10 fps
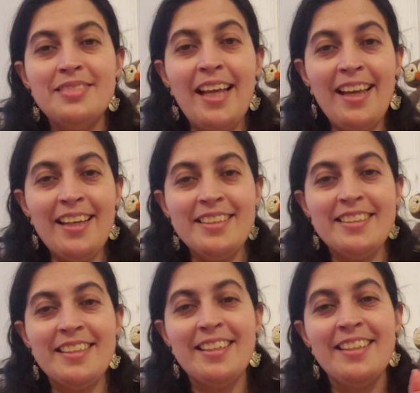
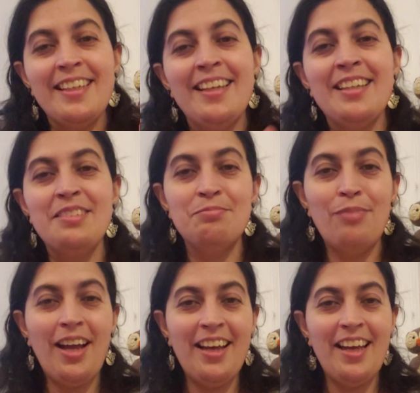thanks.
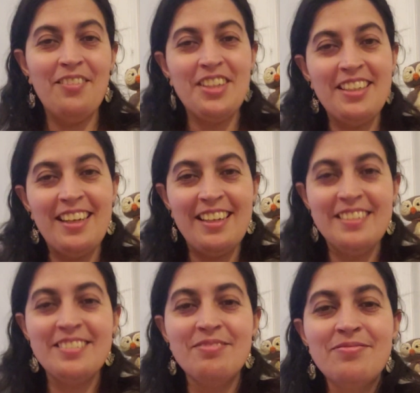Bye. Have a good night.